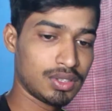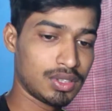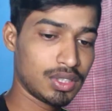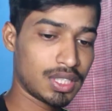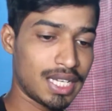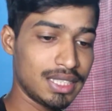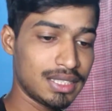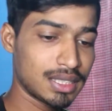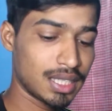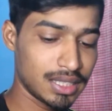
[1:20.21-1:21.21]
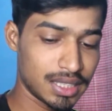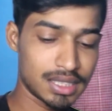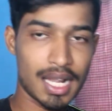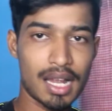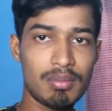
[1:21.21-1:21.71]
So guys, I
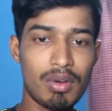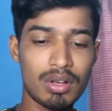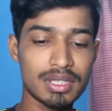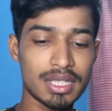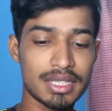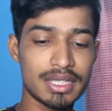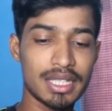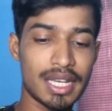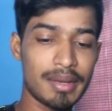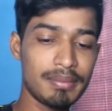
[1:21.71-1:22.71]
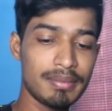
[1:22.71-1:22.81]
just unboxed the Sjcam